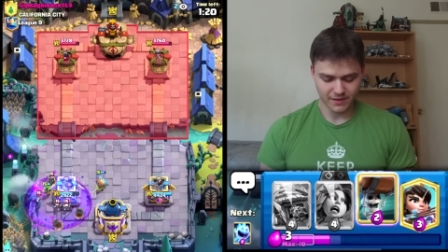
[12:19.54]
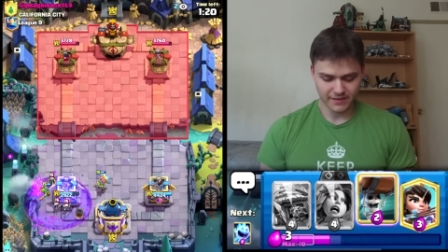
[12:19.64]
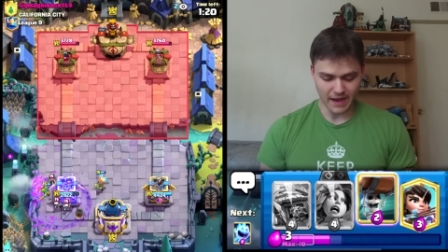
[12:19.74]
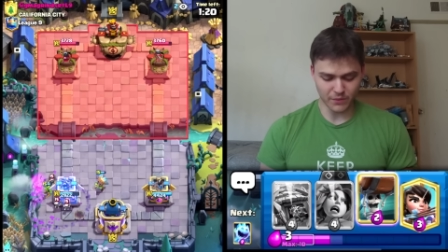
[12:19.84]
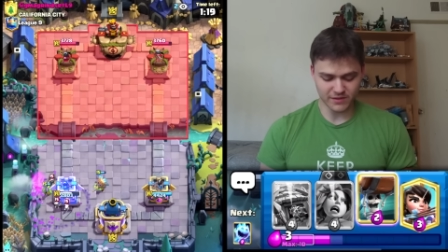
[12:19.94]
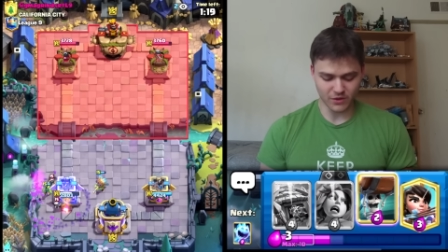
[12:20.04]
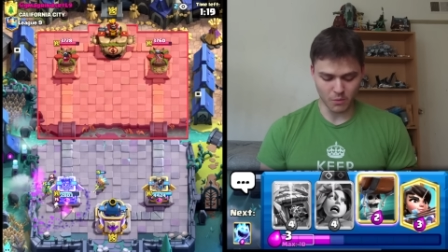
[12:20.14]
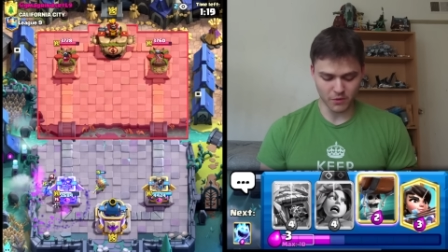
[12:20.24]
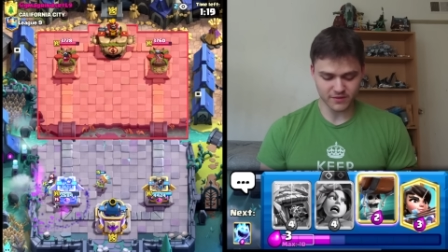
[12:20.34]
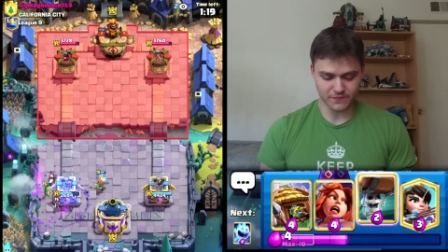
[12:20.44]
That was
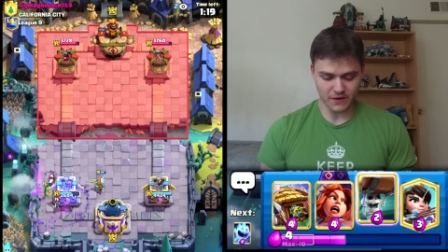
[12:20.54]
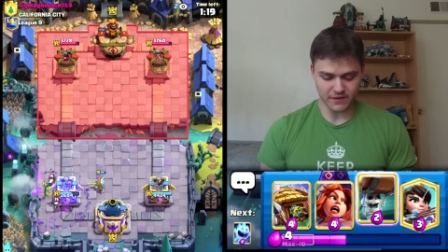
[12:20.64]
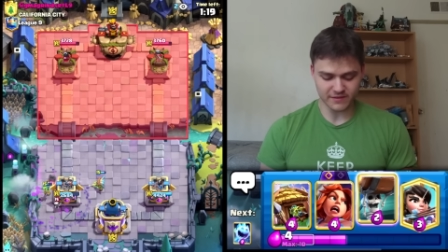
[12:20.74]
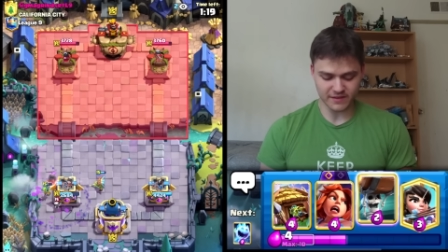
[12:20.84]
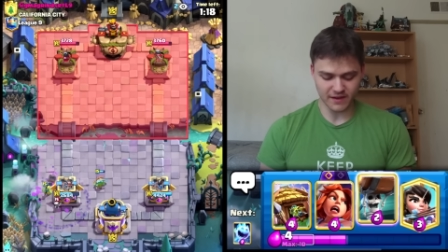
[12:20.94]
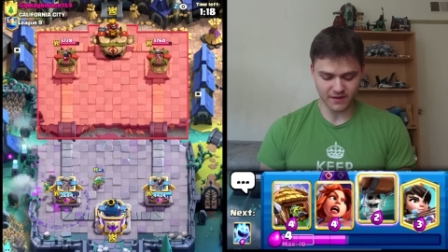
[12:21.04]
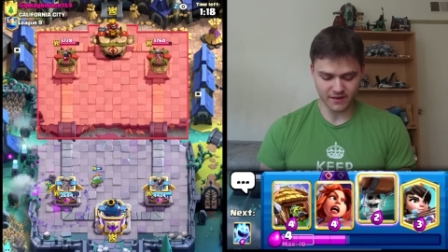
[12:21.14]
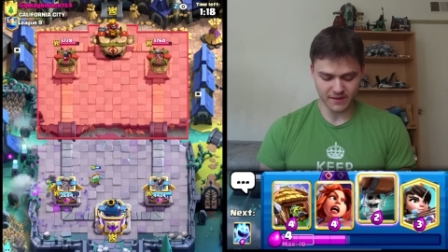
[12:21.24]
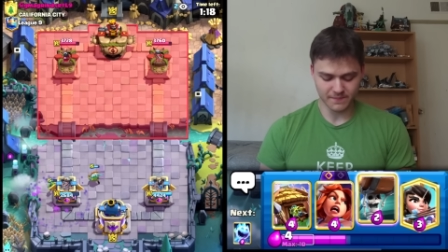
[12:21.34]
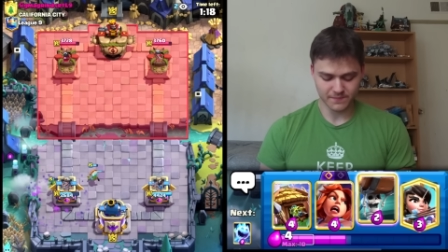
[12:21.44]
almost very
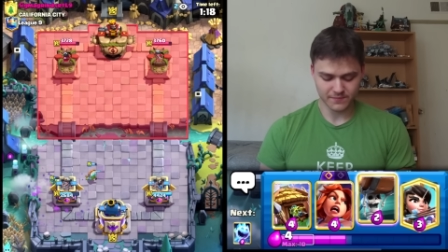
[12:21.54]
scary.